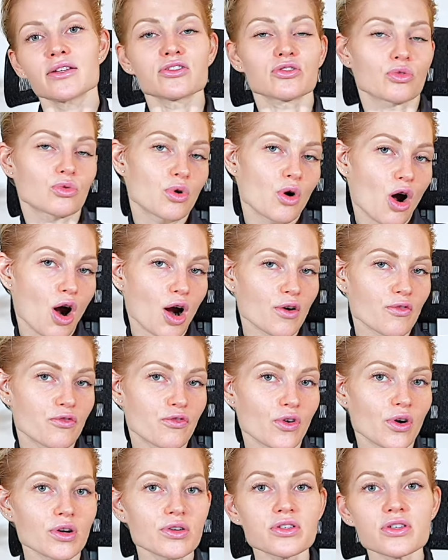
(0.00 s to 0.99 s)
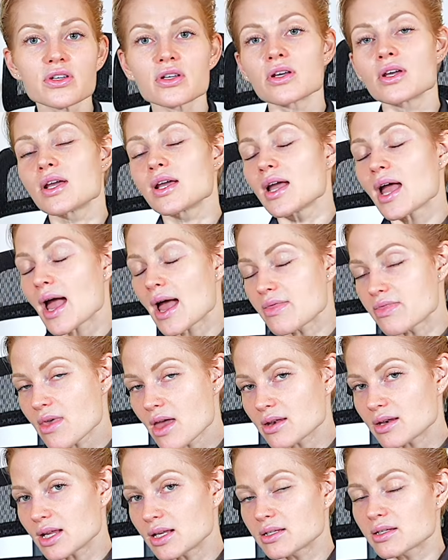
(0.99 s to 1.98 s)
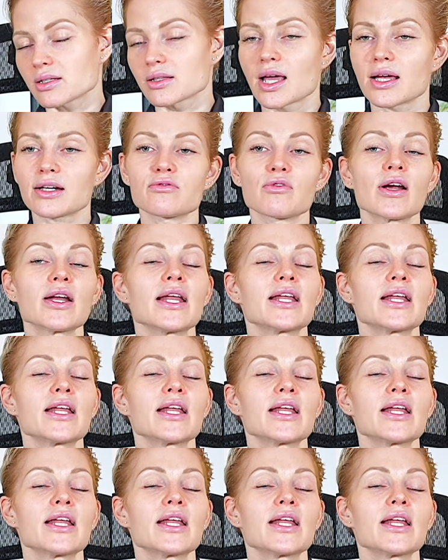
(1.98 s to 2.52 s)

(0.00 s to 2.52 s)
So heart first, and then intellect, right?